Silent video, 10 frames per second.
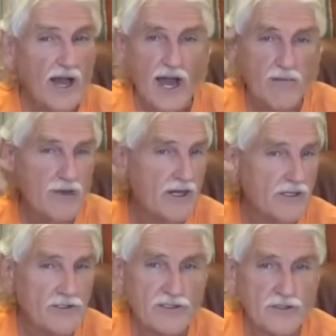I'm
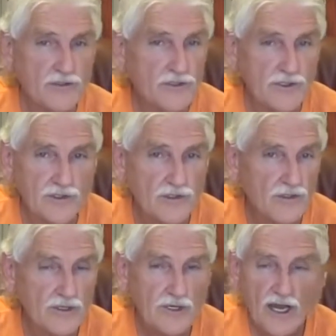into
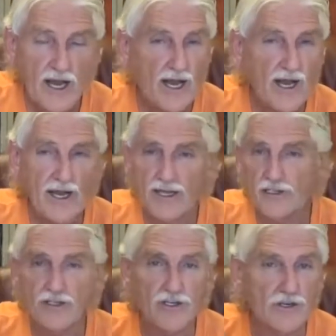your
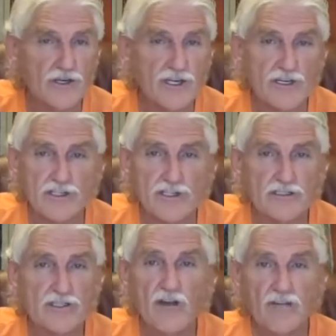
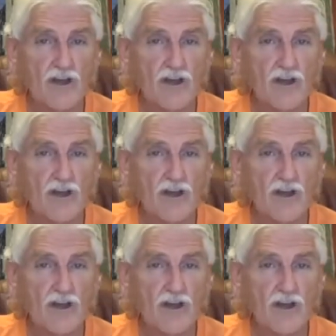kidneys,